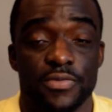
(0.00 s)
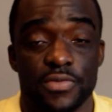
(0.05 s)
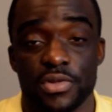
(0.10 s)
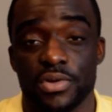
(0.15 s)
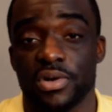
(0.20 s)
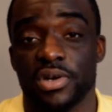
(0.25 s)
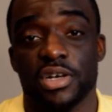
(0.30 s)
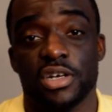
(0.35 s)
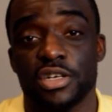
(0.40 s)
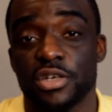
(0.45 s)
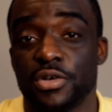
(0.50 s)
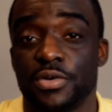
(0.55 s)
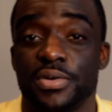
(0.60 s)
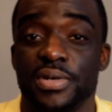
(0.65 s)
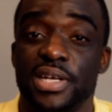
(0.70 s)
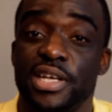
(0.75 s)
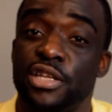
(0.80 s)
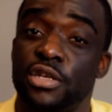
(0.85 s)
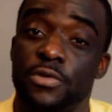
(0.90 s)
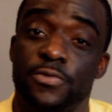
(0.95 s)
you are going to go on
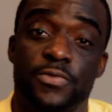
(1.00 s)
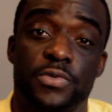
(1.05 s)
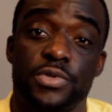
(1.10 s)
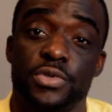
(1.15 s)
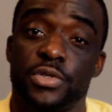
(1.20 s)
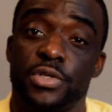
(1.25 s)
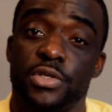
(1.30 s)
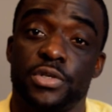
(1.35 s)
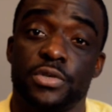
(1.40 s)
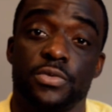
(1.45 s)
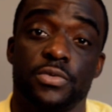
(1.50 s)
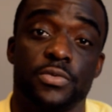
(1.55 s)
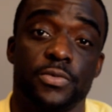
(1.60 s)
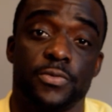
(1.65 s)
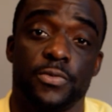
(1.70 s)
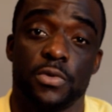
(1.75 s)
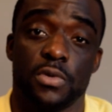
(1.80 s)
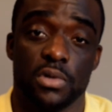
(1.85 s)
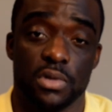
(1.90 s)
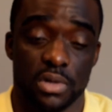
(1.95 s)
interviews soon
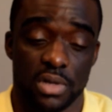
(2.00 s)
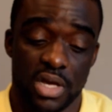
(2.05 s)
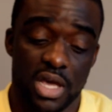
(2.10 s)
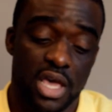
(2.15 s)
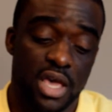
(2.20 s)
for